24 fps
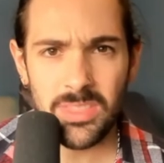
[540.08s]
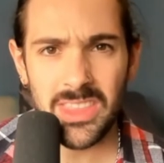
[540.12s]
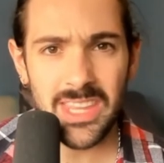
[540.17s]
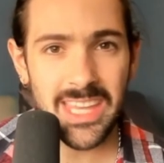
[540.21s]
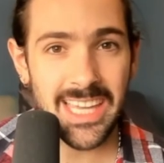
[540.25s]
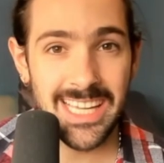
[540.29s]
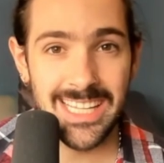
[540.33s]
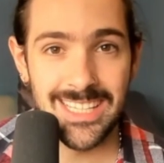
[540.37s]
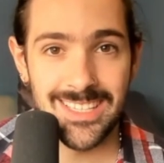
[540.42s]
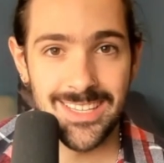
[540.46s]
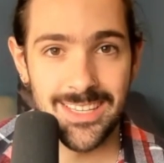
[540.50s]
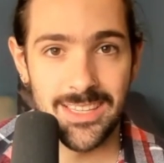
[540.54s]

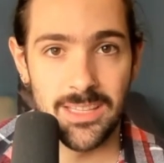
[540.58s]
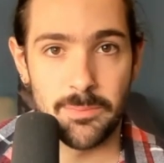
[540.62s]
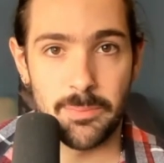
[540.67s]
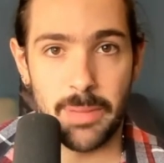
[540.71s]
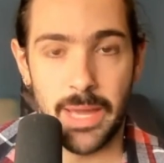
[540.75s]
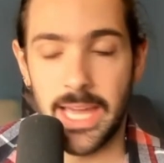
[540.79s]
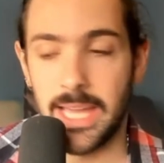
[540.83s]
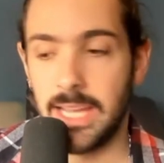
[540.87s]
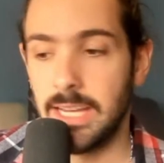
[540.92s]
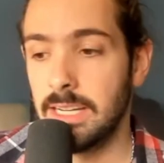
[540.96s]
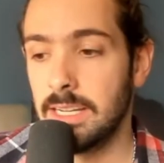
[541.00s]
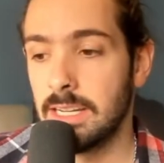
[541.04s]
into the
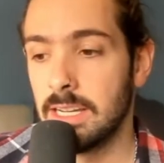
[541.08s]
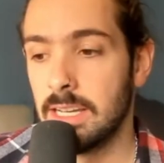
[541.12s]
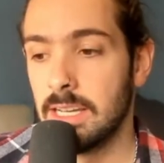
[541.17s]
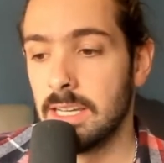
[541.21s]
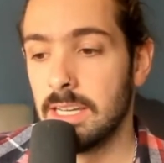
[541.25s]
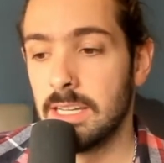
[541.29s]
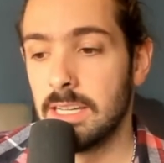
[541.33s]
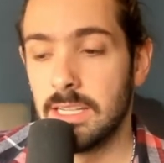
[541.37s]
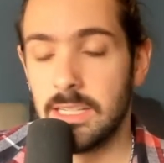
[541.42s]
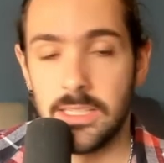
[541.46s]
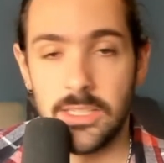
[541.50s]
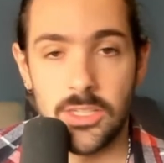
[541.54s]
paint,
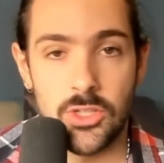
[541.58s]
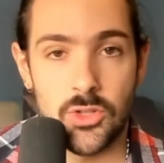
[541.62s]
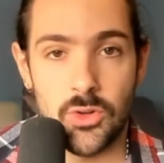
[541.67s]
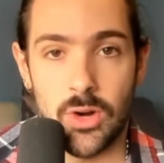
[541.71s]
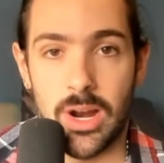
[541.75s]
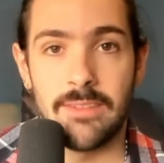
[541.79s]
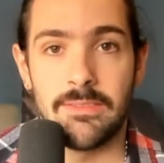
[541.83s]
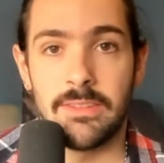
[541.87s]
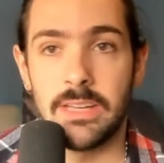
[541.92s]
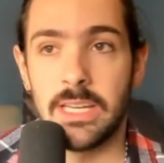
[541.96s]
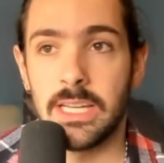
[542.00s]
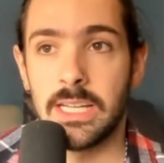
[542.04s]

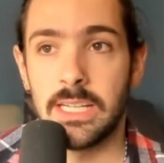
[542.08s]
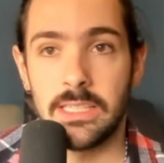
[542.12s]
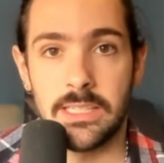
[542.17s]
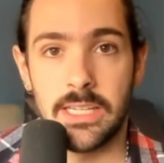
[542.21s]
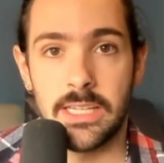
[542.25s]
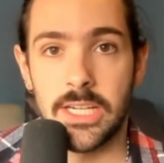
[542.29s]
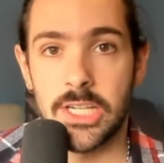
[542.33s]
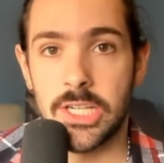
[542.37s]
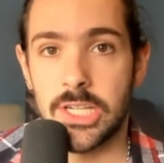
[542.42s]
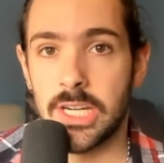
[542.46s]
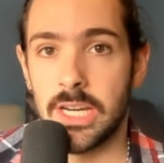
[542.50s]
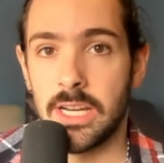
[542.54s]
driving,
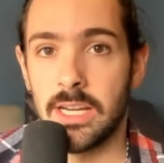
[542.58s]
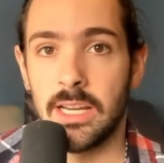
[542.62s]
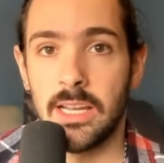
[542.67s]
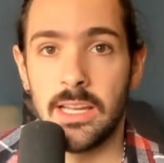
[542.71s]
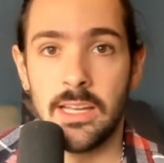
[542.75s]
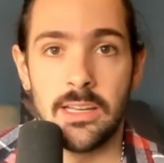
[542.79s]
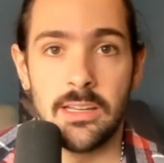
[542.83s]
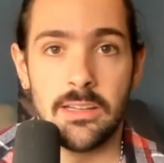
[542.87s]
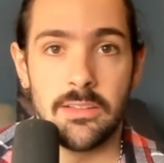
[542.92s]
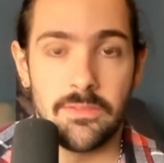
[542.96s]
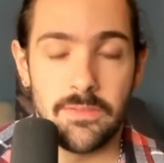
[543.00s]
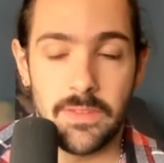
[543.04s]
dishing,
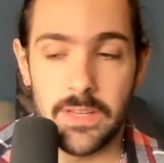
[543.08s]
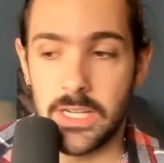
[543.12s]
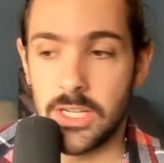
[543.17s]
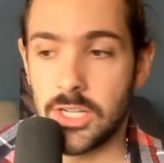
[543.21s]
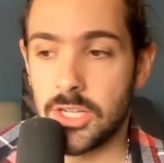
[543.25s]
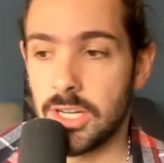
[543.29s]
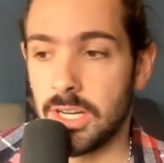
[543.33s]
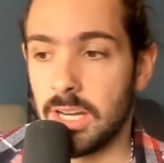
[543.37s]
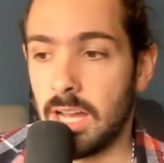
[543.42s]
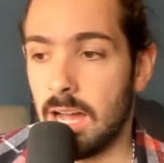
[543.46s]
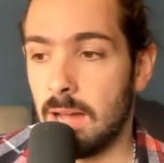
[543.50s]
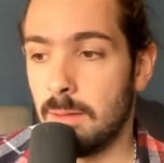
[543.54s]
finishing.